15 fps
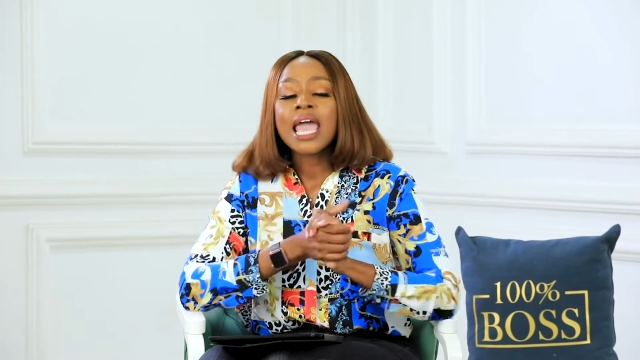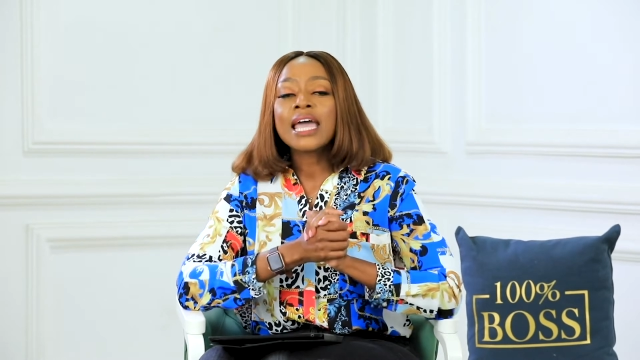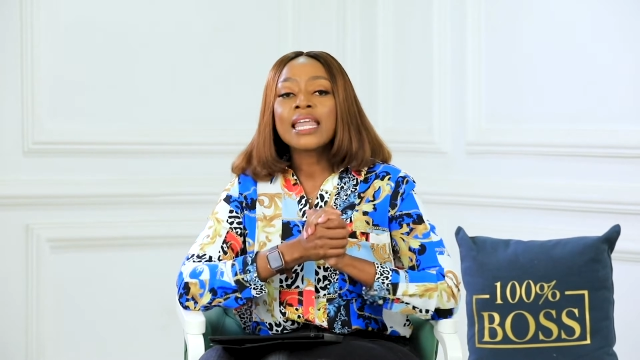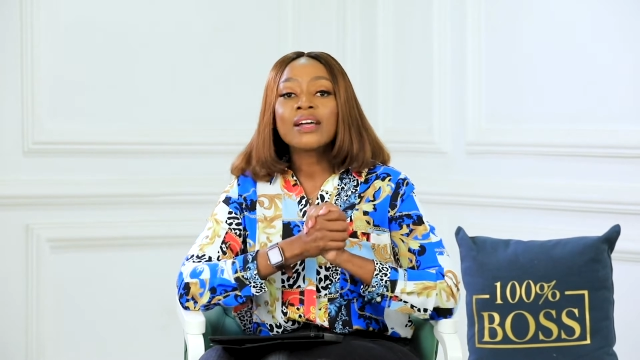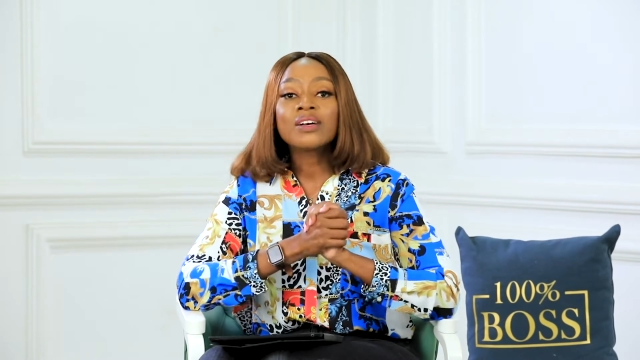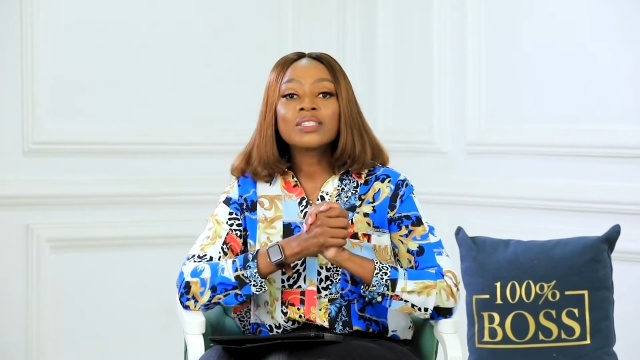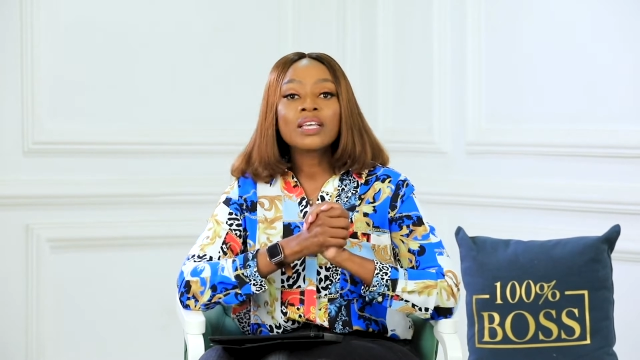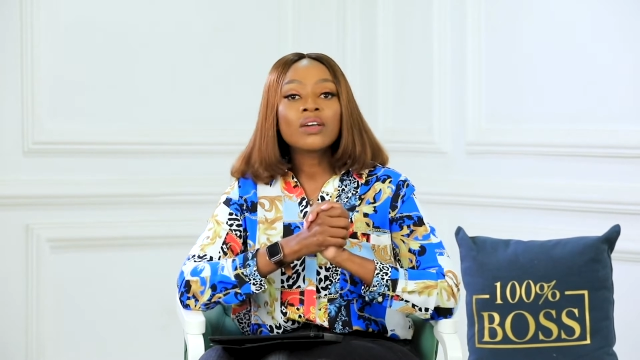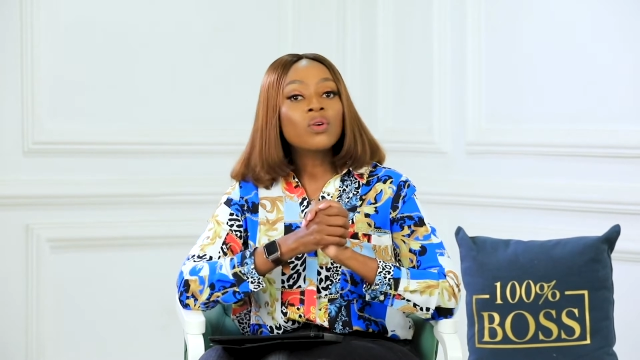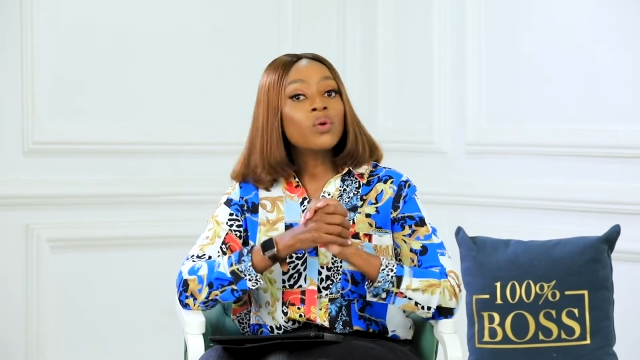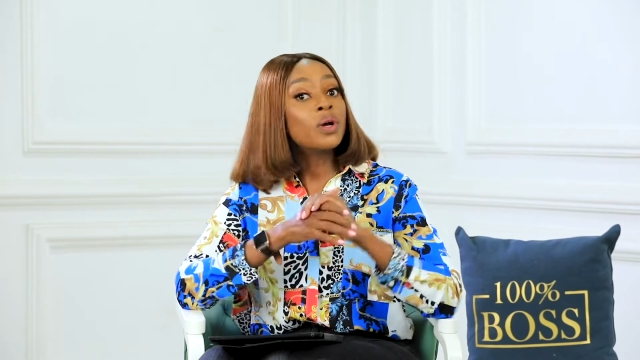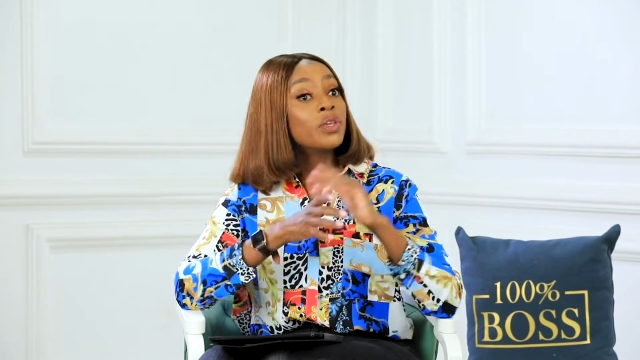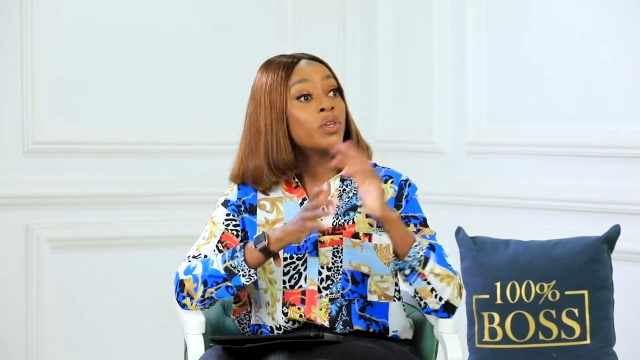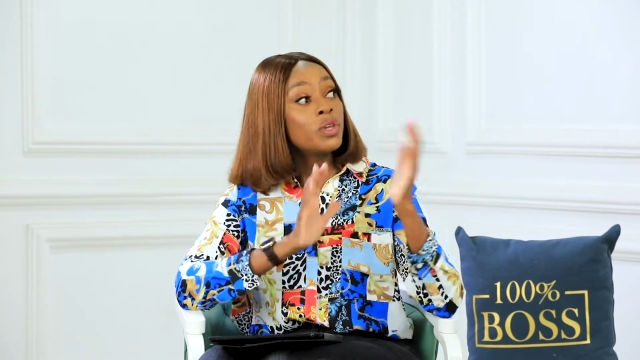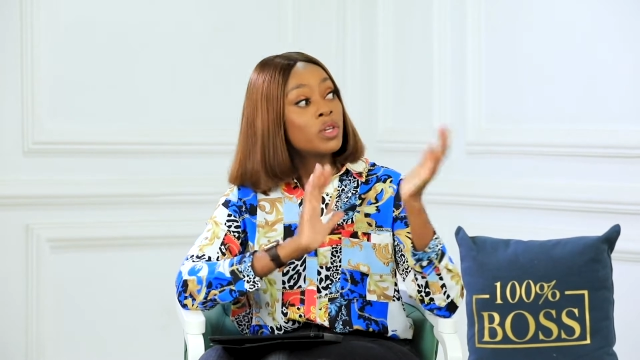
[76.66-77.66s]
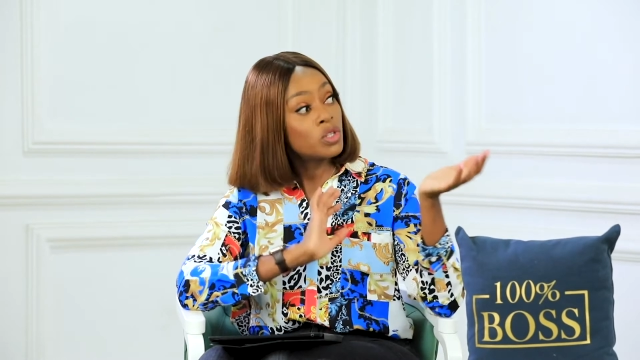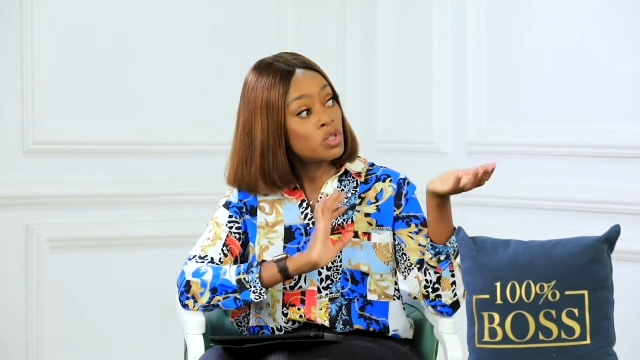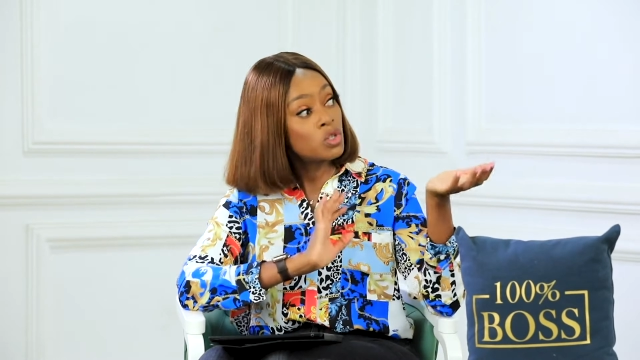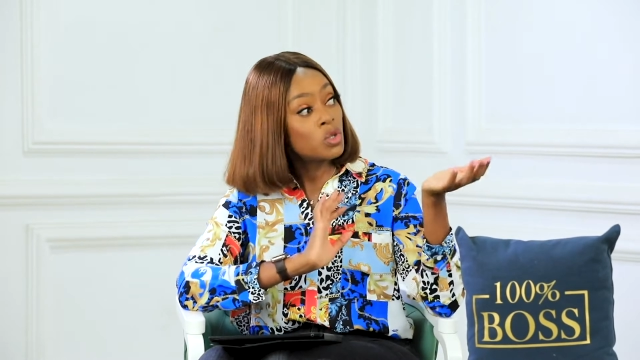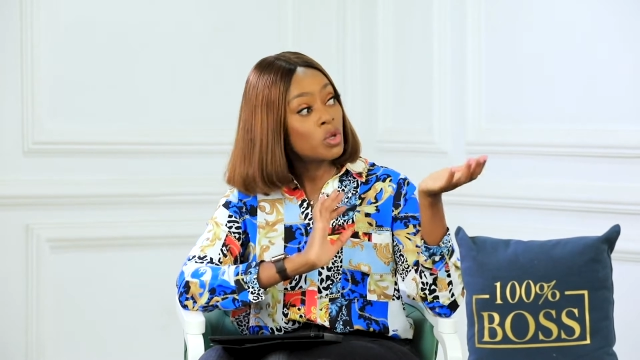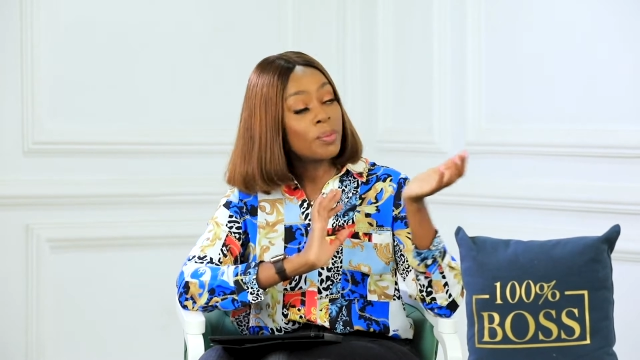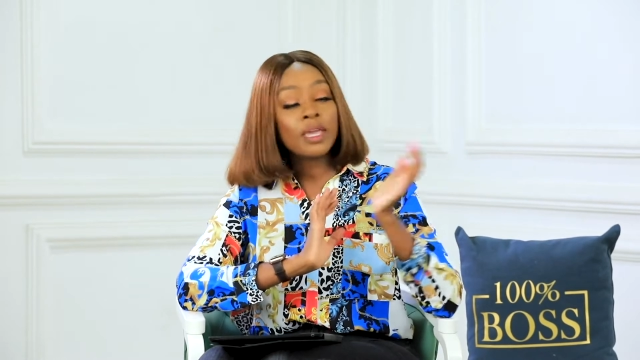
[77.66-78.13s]
And I was like, oh, are you here to
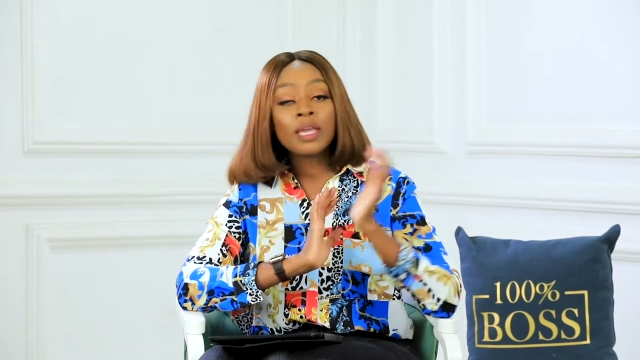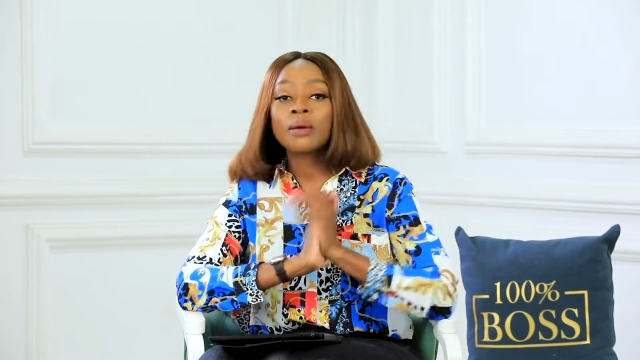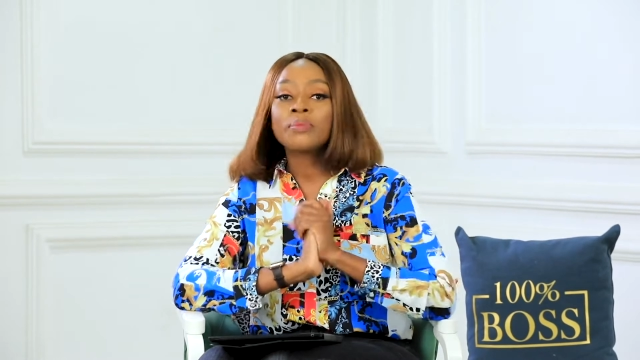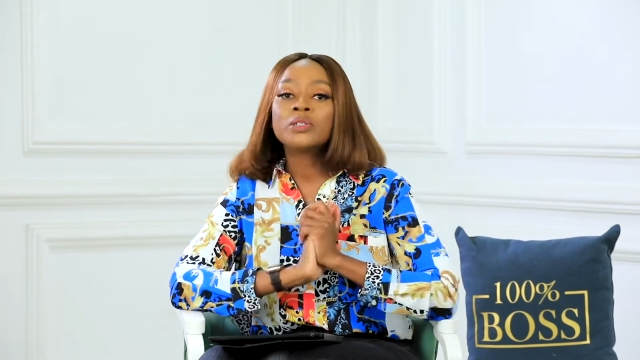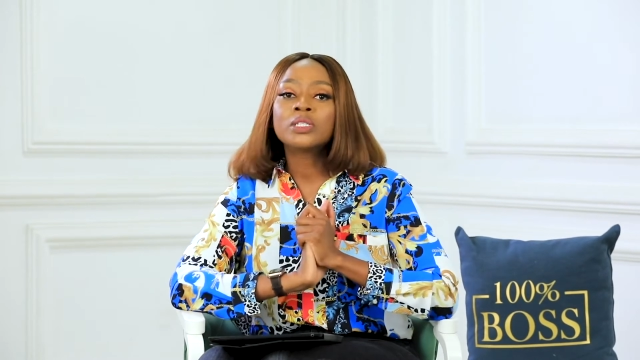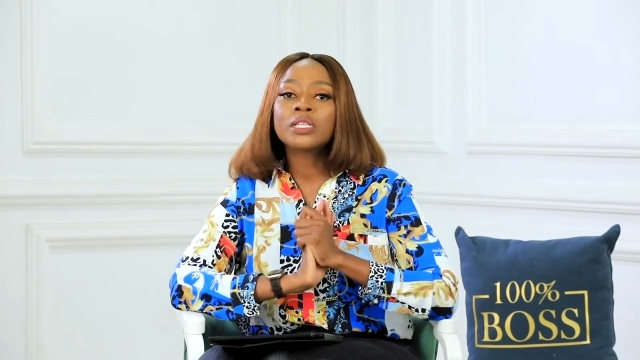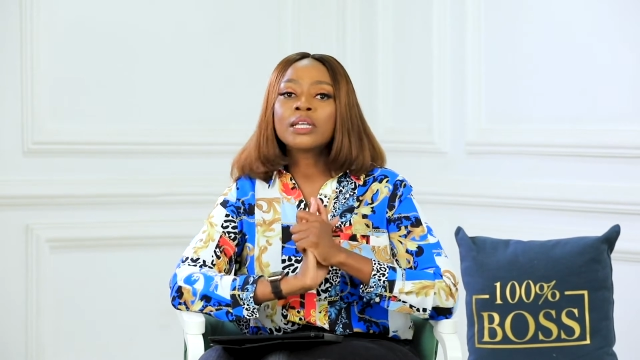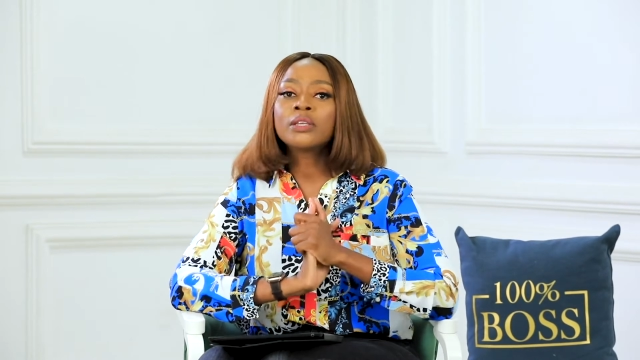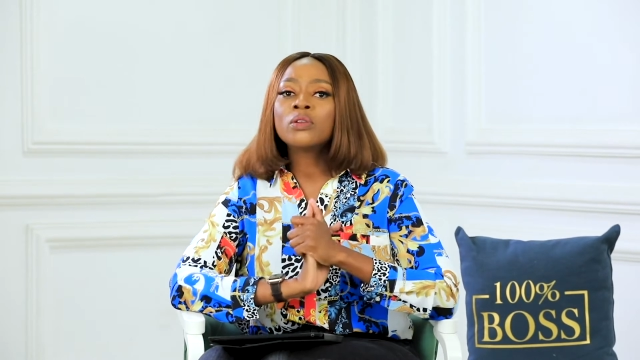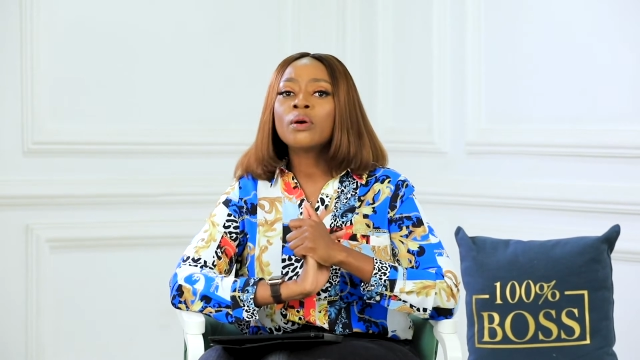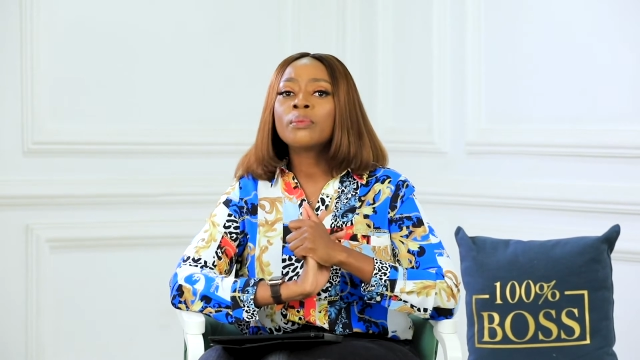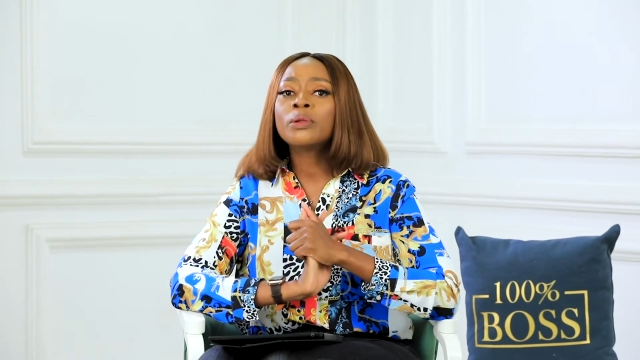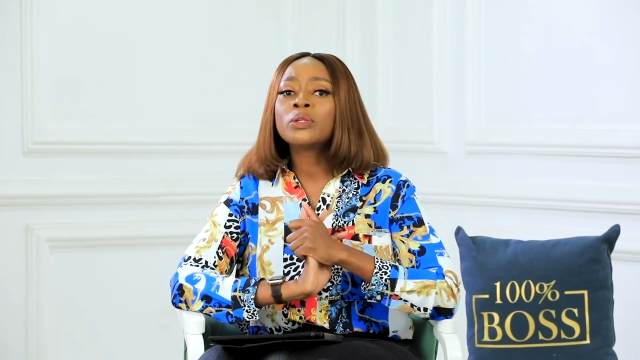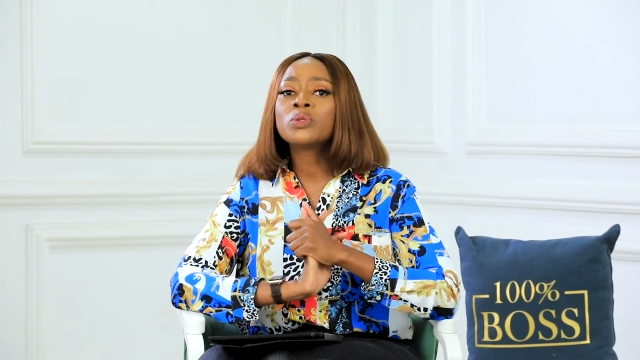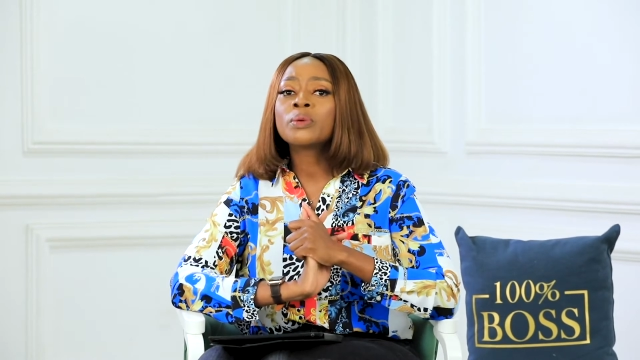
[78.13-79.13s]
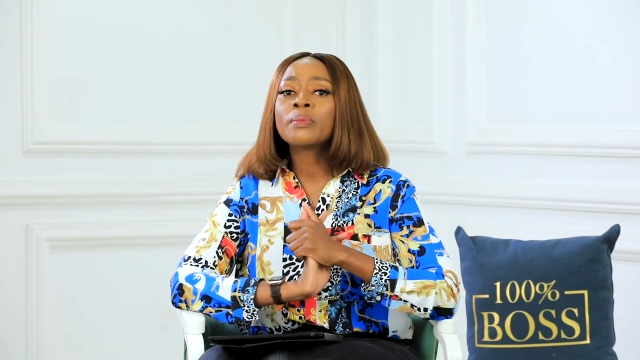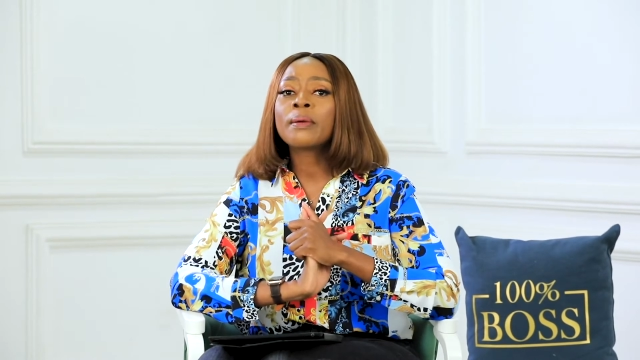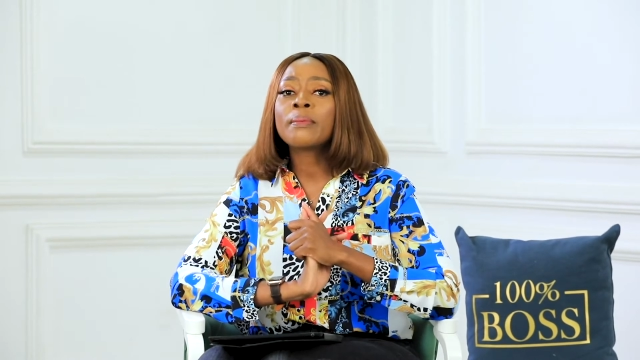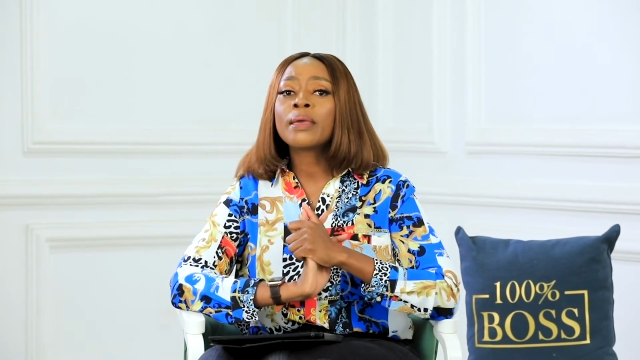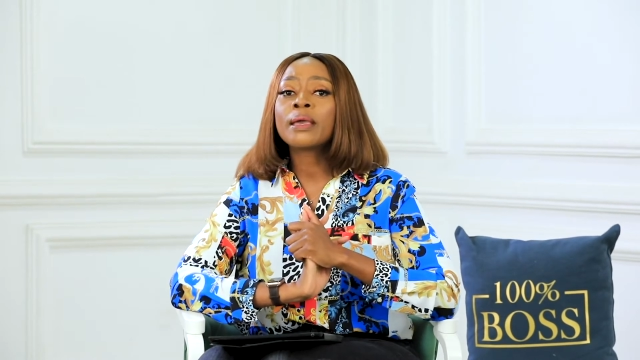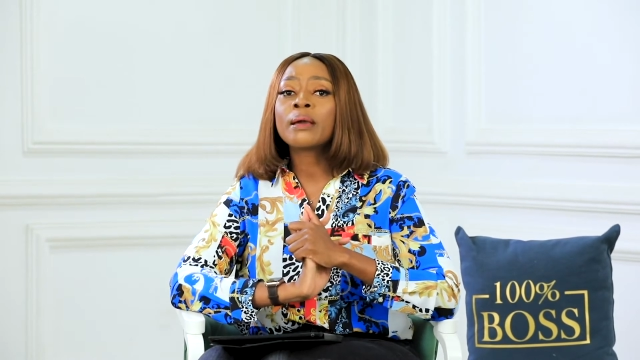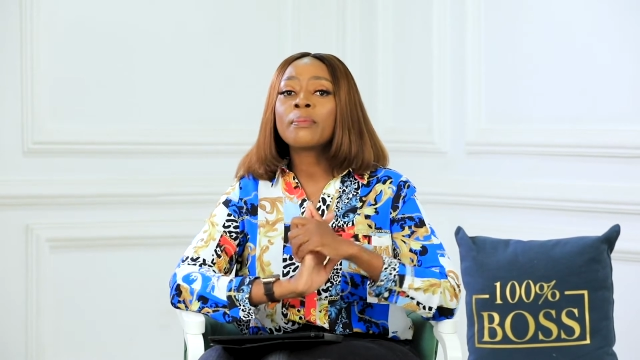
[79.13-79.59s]
do your makeup? She's like, no, I'm not doing my
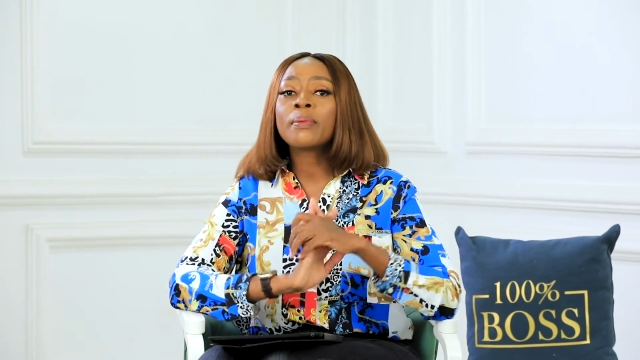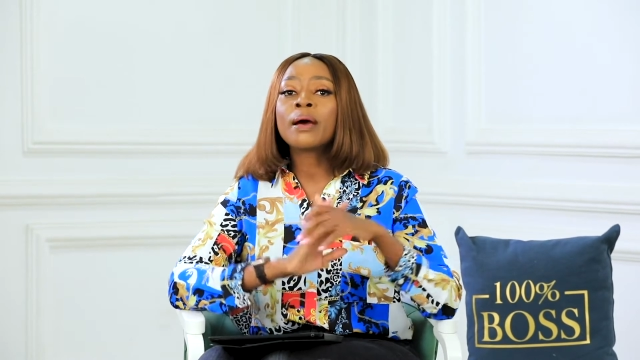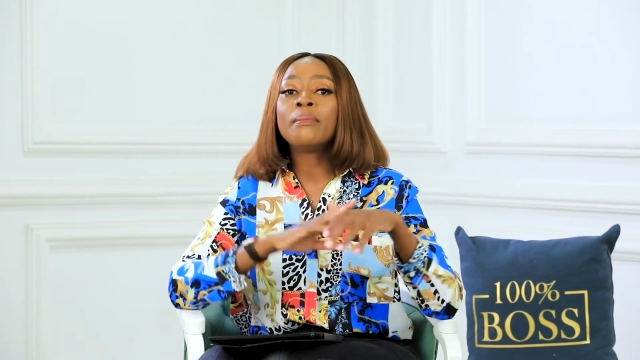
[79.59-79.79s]
makeup.